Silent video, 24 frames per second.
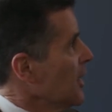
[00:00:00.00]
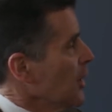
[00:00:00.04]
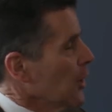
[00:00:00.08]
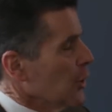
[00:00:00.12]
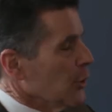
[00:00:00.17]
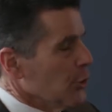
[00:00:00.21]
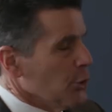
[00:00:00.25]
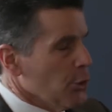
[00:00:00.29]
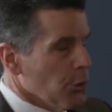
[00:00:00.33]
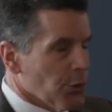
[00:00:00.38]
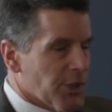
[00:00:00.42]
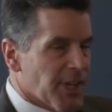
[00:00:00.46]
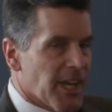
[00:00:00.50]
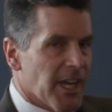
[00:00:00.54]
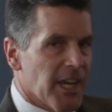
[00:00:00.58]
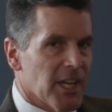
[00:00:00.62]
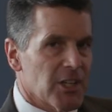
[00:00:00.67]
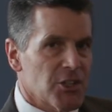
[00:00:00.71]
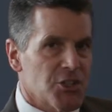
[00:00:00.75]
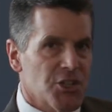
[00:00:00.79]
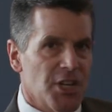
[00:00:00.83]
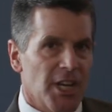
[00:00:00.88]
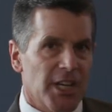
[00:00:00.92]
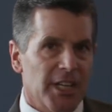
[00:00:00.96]
You
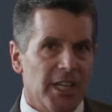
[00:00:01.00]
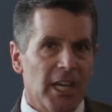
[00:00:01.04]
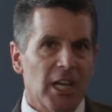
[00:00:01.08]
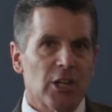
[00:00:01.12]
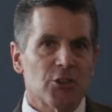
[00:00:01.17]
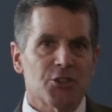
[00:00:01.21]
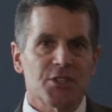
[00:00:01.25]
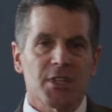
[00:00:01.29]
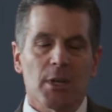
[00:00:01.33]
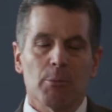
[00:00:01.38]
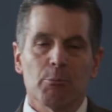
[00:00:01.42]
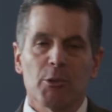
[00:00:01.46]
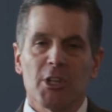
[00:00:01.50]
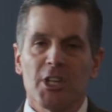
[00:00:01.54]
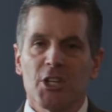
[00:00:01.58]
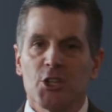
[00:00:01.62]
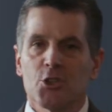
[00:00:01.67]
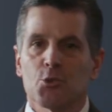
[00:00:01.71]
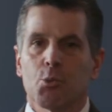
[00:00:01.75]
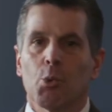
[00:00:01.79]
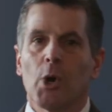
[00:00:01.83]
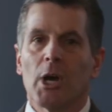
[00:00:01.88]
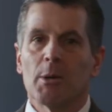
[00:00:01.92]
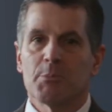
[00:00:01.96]
can check out some of
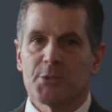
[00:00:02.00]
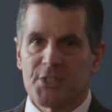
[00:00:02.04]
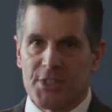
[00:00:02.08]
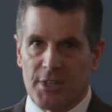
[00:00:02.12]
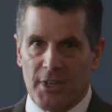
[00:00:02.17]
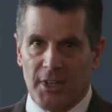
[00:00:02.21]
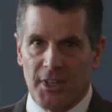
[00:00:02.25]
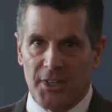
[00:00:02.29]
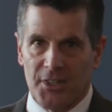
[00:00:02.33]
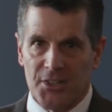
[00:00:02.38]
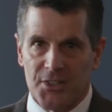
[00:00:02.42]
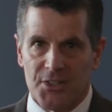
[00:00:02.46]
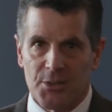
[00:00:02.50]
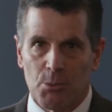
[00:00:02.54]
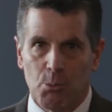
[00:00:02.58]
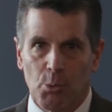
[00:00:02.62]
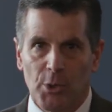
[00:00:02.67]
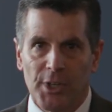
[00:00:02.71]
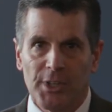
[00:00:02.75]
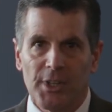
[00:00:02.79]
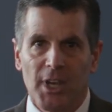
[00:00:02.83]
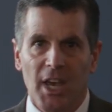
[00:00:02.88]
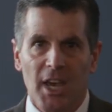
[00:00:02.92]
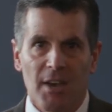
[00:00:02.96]
these websites.
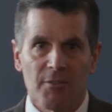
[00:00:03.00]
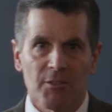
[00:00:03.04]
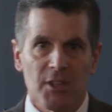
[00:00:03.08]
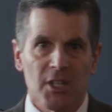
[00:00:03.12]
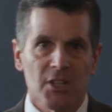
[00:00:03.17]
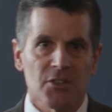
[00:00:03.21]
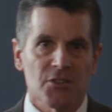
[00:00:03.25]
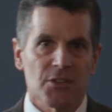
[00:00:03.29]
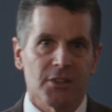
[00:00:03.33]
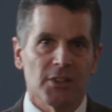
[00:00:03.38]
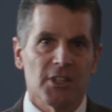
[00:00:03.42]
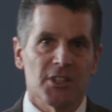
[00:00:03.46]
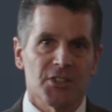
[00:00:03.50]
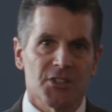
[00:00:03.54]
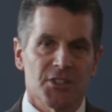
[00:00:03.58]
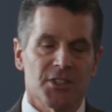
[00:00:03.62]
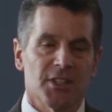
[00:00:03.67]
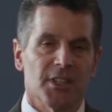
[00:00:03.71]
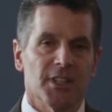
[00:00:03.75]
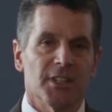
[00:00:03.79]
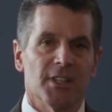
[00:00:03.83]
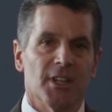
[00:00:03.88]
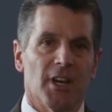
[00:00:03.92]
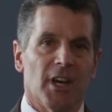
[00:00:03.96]
We have these
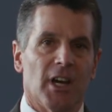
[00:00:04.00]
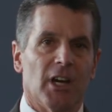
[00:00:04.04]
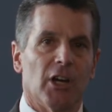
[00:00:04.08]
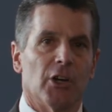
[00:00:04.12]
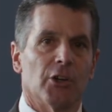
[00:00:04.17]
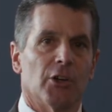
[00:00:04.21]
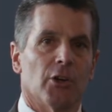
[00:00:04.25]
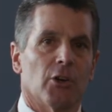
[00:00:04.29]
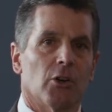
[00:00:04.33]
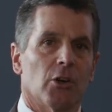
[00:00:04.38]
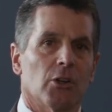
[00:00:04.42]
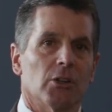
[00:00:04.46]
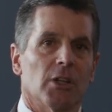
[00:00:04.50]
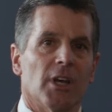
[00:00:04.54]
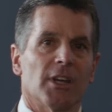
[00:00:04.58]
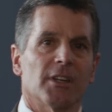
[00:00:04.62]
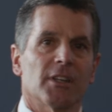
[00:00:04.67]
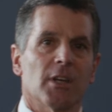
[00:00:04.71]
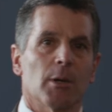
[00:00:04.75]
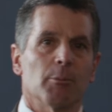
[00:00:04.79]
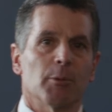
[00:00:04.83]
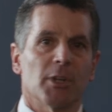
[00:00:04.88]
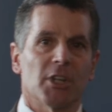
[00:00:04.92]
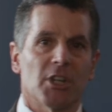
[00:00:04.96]
listed on our
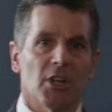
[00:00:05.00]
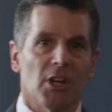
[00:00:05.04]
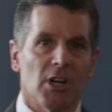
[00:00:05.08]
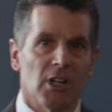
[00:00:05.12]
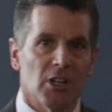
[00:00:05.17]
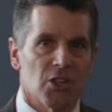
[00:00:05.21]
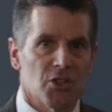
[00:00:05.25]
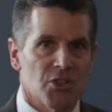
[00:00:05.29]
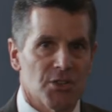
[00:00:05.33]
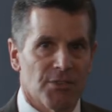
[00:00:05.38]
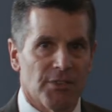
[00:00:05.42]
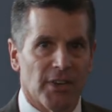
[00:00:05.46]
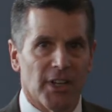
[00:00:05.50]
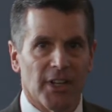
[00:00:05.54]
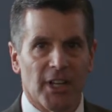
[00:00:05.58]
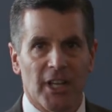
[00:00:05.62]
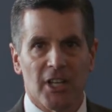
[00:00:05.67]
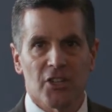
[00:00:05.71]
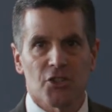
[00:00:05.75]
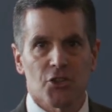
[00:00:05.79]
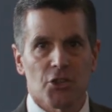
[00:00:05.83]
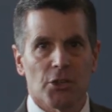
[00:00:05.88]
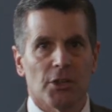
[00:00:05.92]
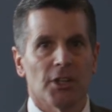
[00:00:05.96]
Lycoming College
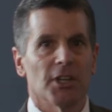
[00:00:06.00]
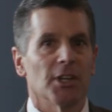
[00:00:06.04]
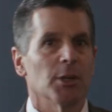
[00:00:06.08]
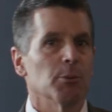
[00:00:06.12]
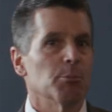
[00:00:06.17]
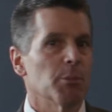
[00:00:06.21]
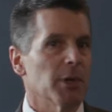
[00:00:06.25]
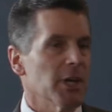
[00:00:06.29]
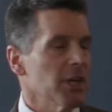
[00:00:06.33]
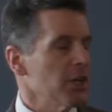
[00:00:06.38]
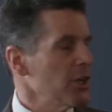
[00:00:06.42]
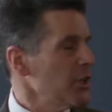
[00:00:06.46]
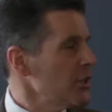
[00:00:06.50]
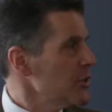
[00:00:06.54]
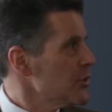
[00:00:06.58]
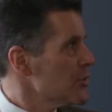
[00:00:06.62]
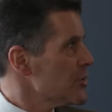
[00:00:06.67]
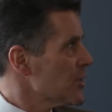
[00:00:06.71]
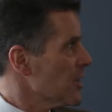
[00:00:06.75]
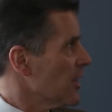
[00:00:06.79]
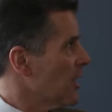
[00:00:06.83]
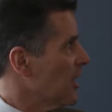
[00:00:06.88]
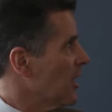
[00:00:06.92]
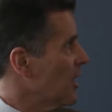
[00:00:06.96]
financial aid page.